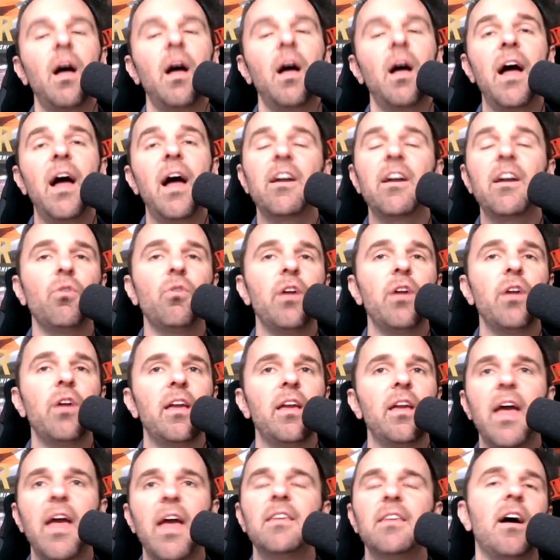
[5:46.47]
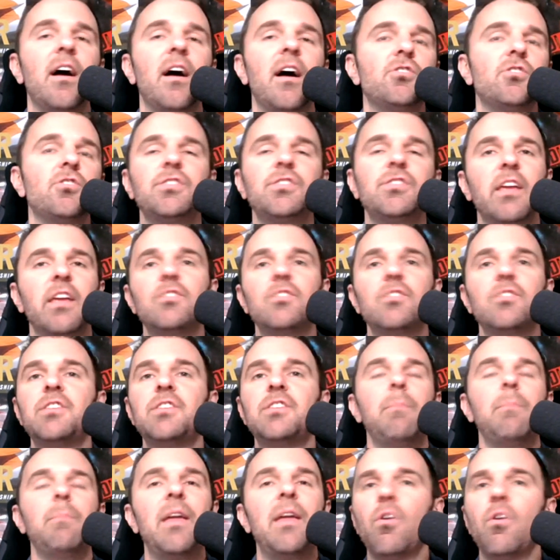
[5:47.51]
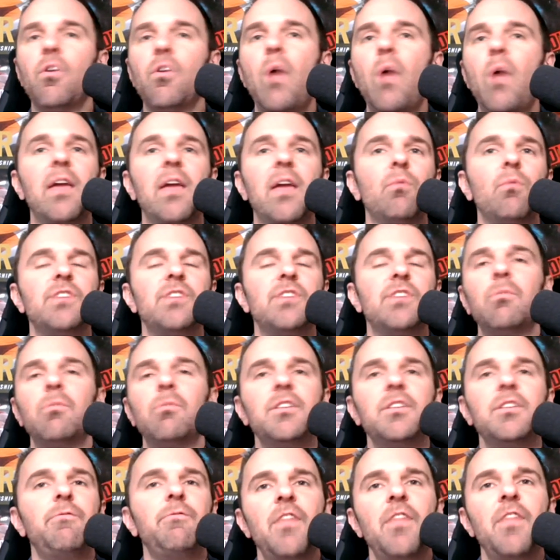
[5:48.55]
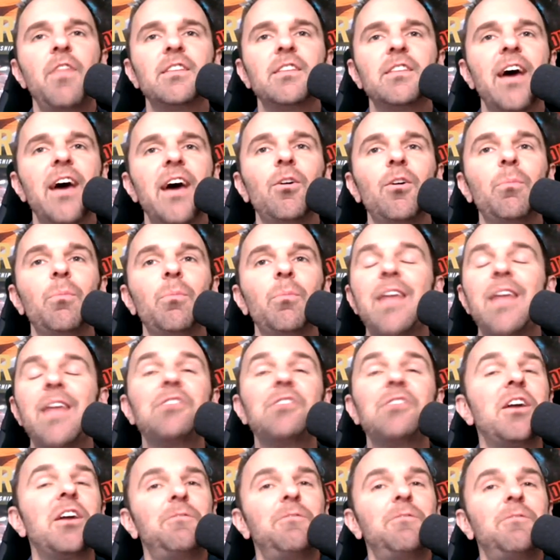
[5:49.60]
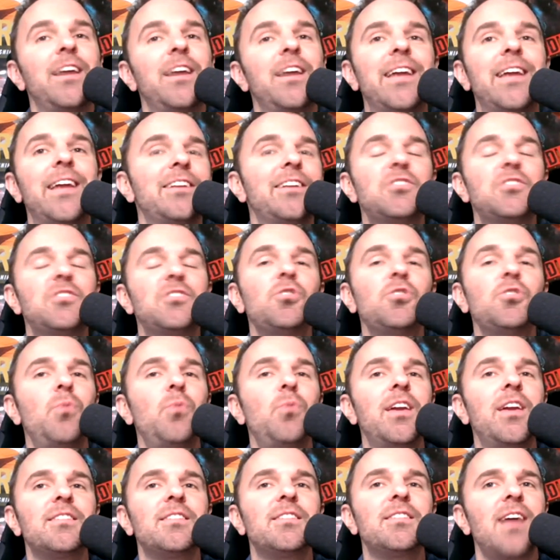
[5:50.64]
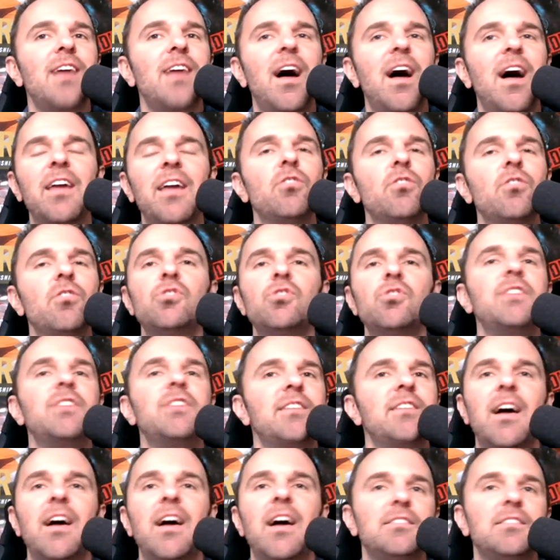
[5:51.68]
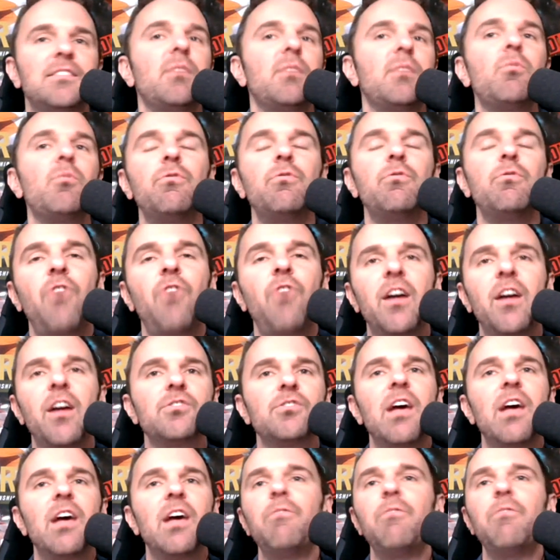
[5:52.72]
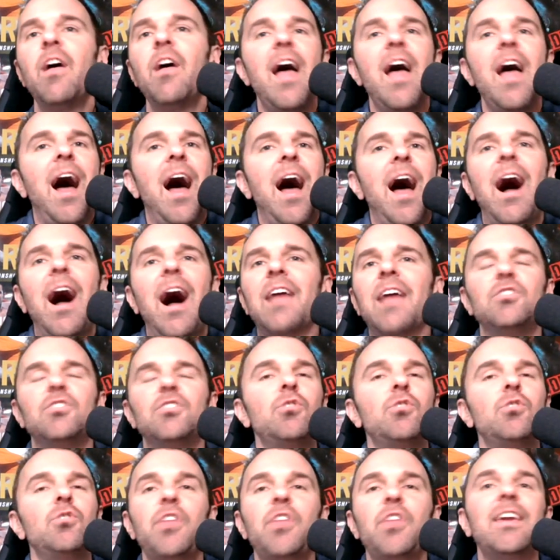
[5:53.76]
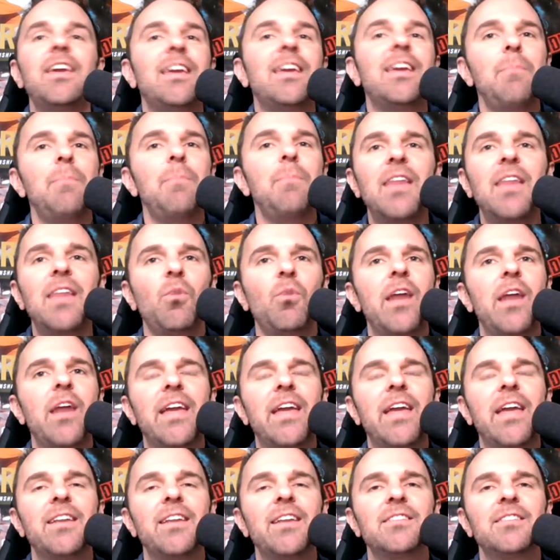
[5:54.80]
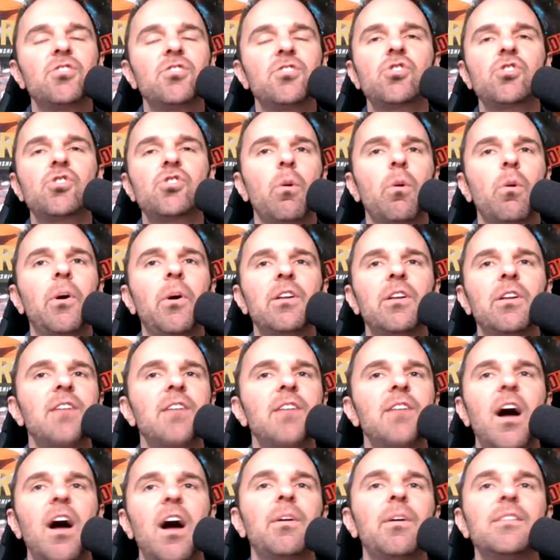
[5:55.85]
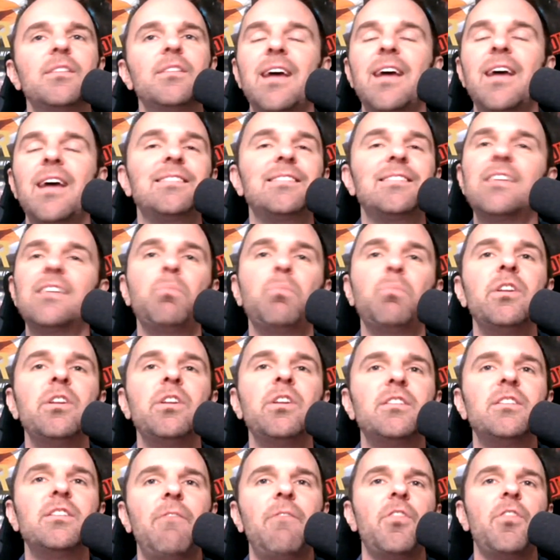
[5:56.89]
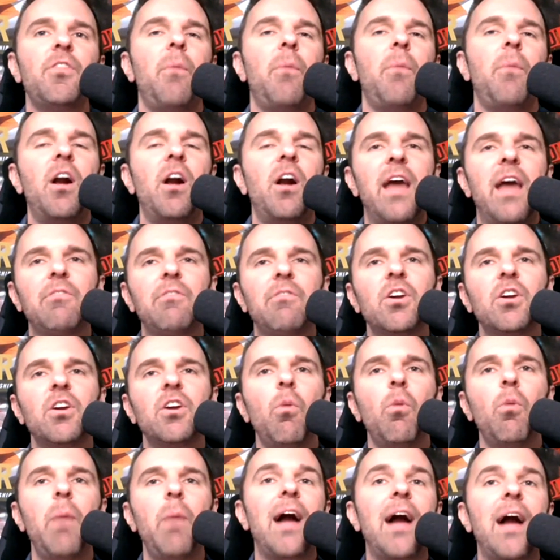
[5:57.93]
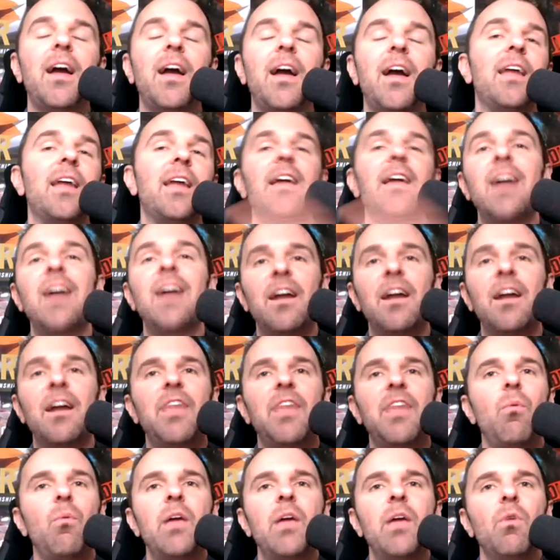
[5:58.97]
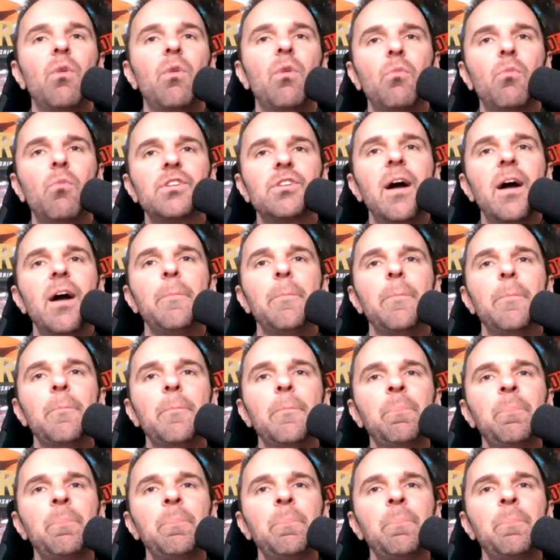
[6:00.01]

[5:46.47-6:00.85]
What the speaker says: I agree. And just like you said, made the weight, was able to defend the title, but now he's got to fight again in 2 weeks. Just as someone who fought yourself, do you think he can make the weight again in such a short period of time? Cause that's pretty tough on the body, having to go back and cut that weight one more time.